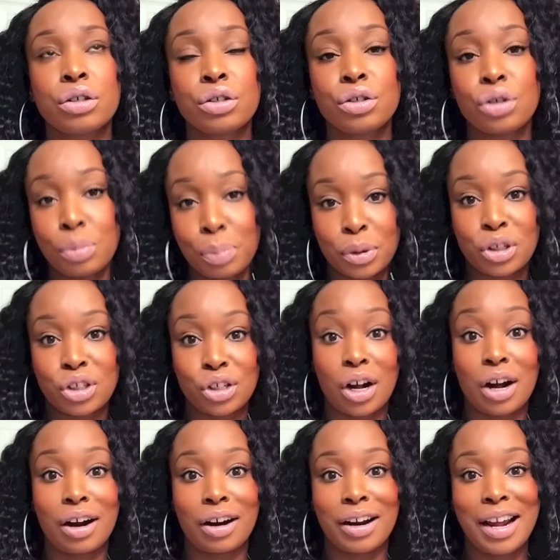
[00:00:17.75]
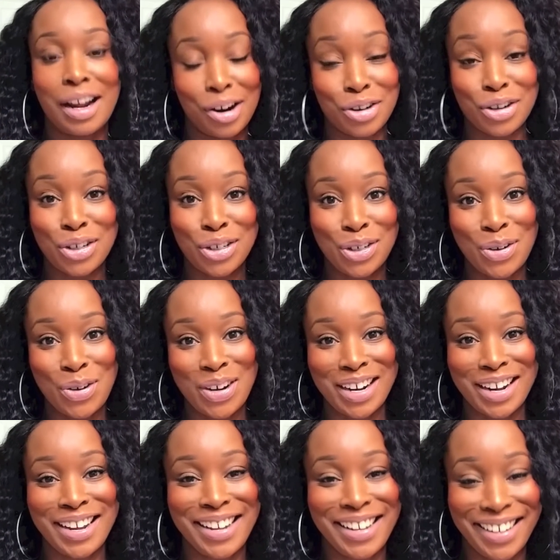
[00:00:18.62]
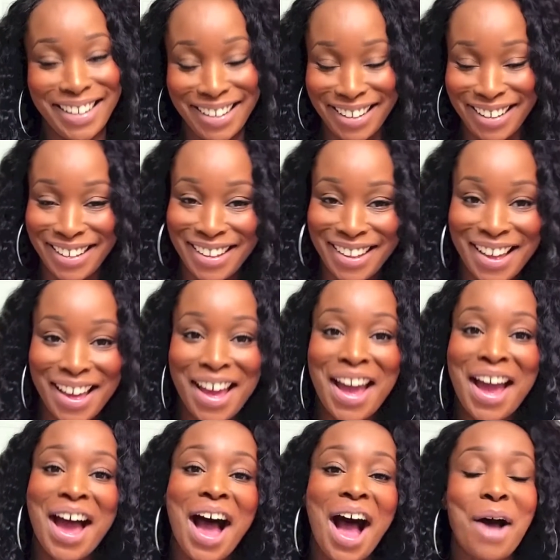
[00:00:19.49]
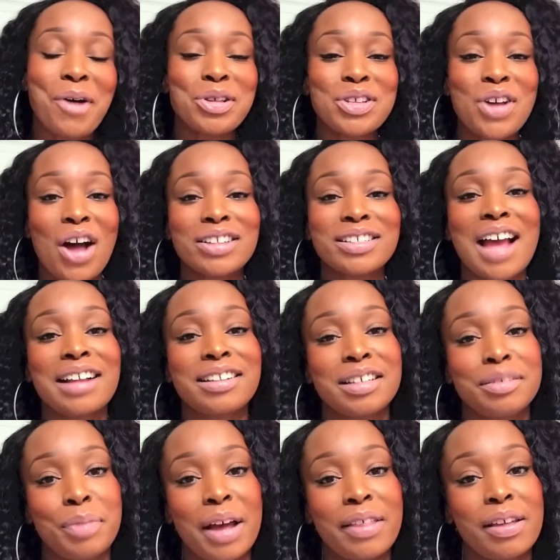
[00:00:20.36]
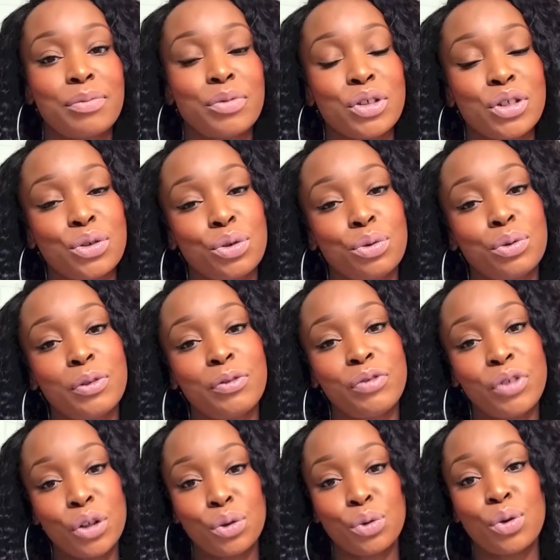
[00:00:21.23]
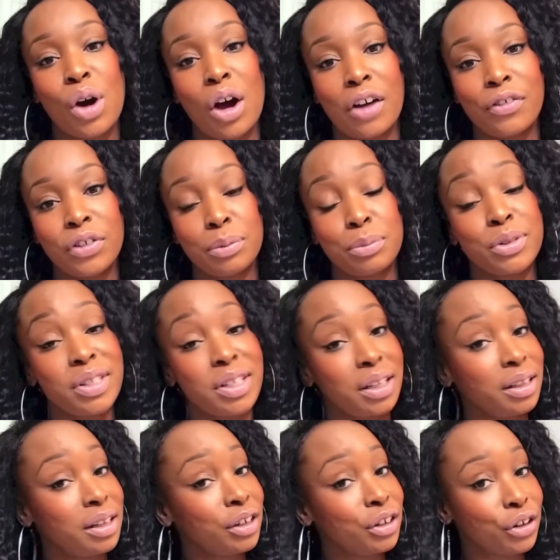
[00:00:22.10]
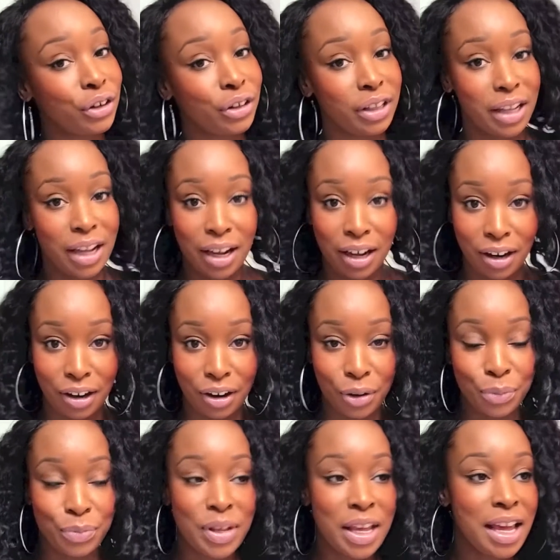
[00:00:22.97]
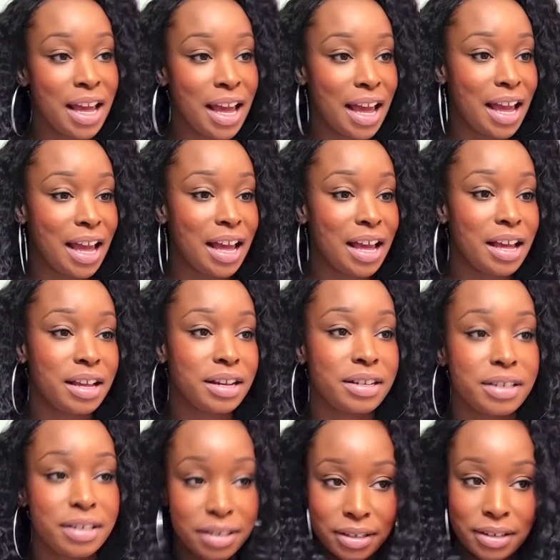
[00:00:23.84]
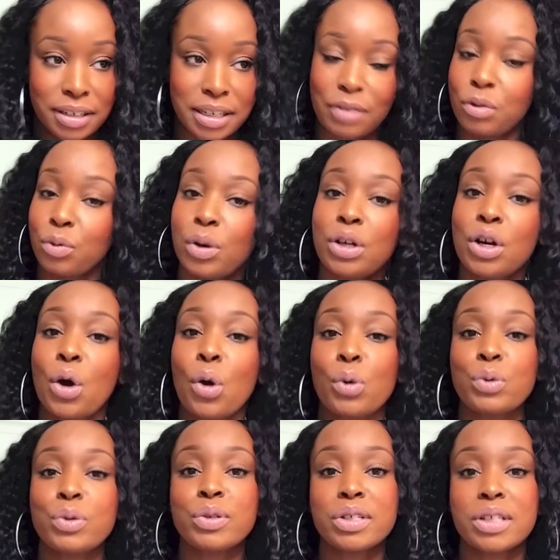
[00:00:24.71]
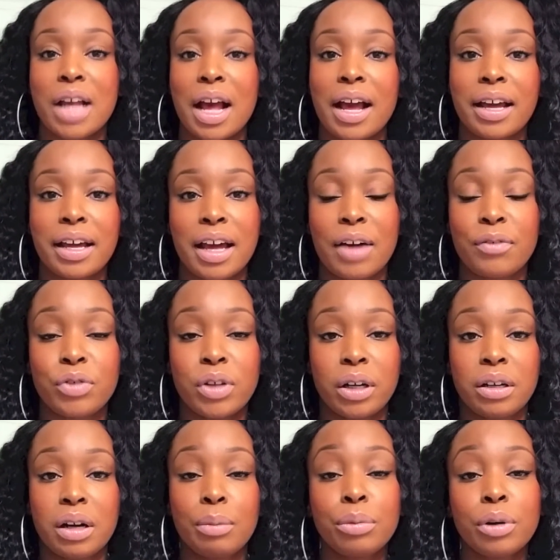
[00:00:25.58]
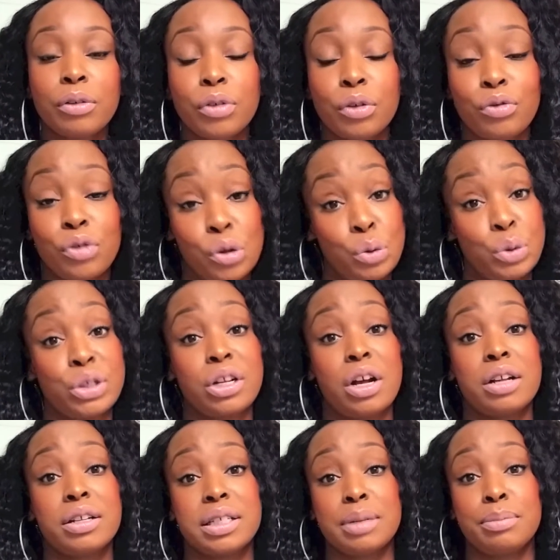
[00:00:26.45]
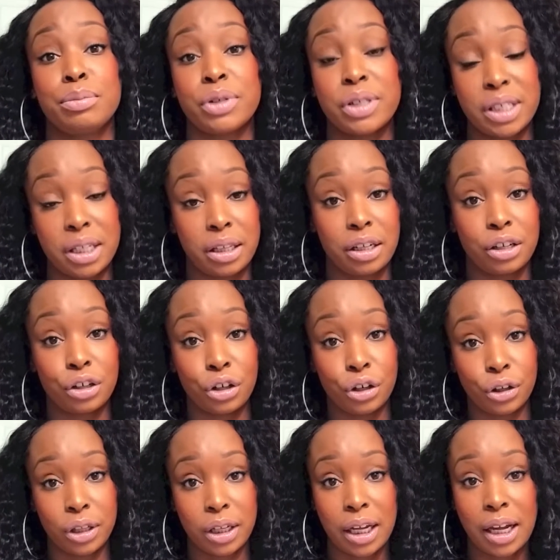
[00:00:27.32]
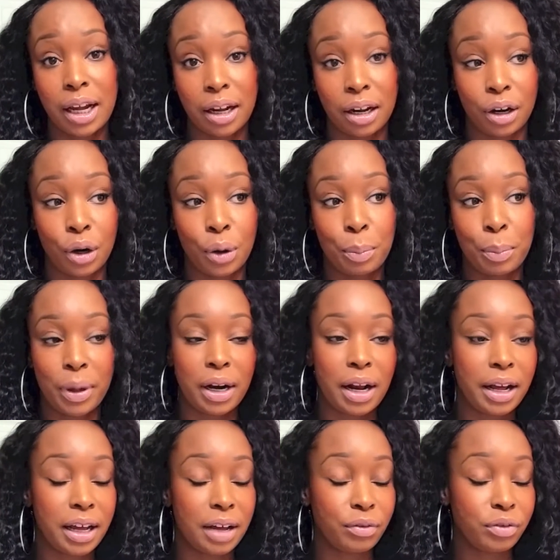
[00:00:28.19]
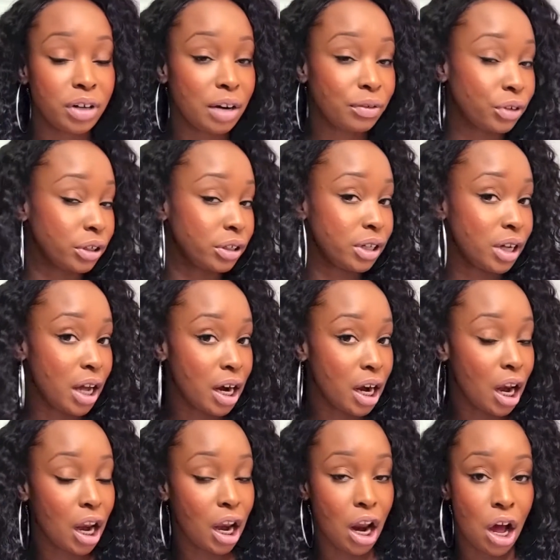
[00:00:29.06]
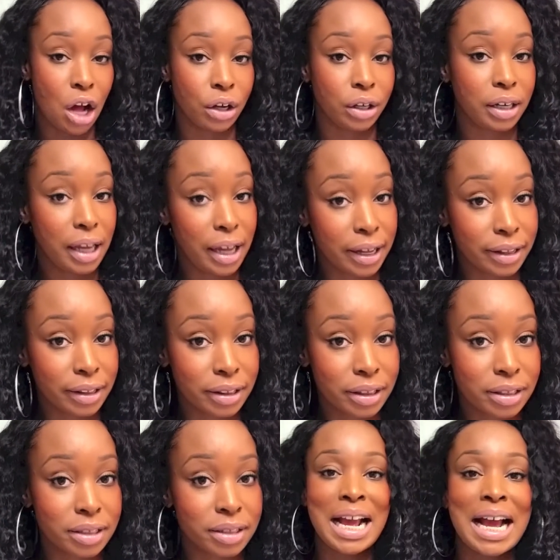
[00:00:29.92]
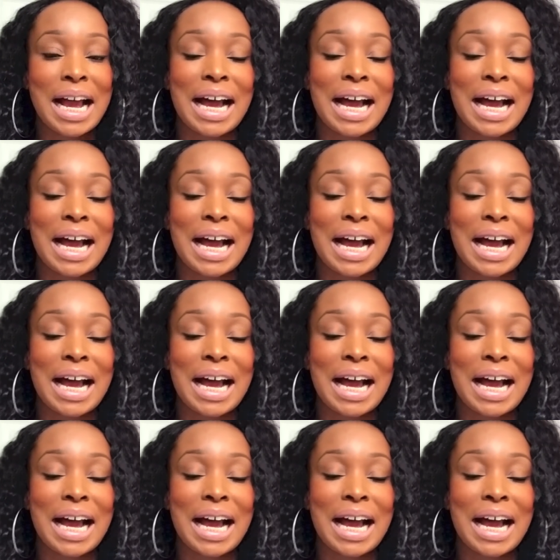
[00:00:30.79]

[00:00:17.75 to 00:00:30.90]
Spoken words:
Superstar Hair Store. I was contacted by them to do a review on their Brazilian curly hair, and as everyone knows, I have done a number of reviews on some Brazilian curly hair, but I have never done long lengths.